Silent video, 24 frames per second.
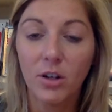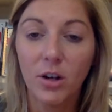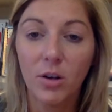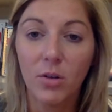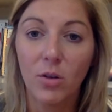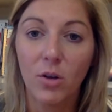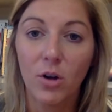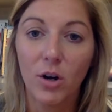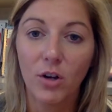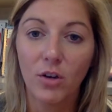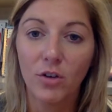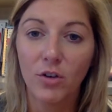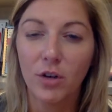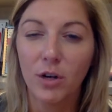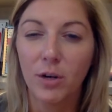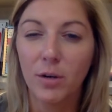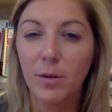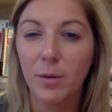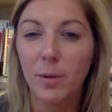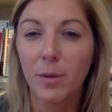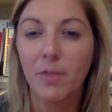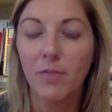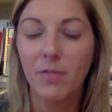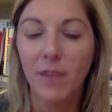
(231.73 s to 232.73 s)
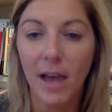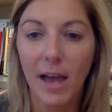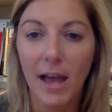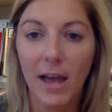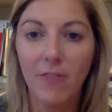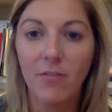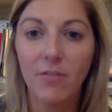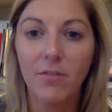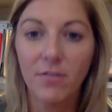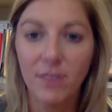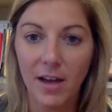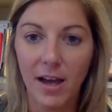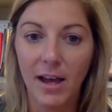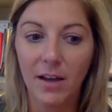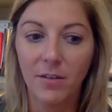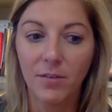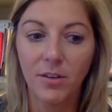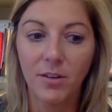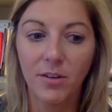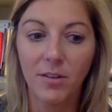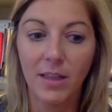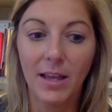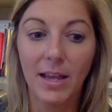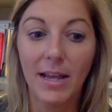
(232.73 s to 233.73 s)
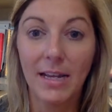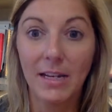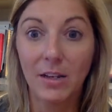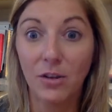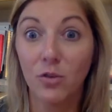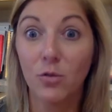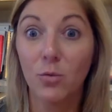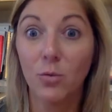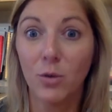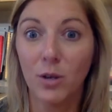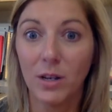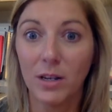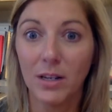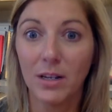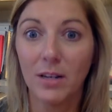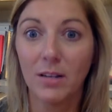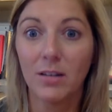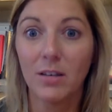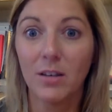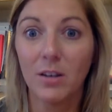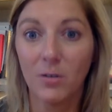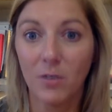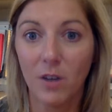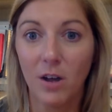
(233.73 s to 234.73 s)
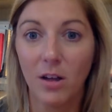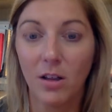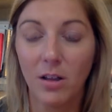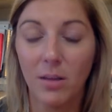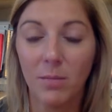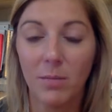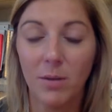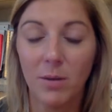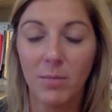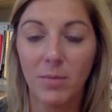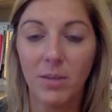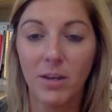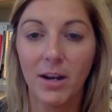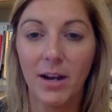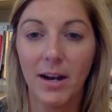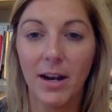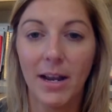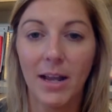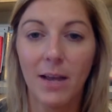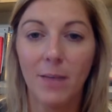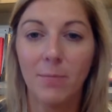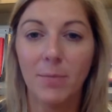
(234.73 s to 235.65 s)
large groups, maybe 5 and 5, so that each one gets to fall and bump their head.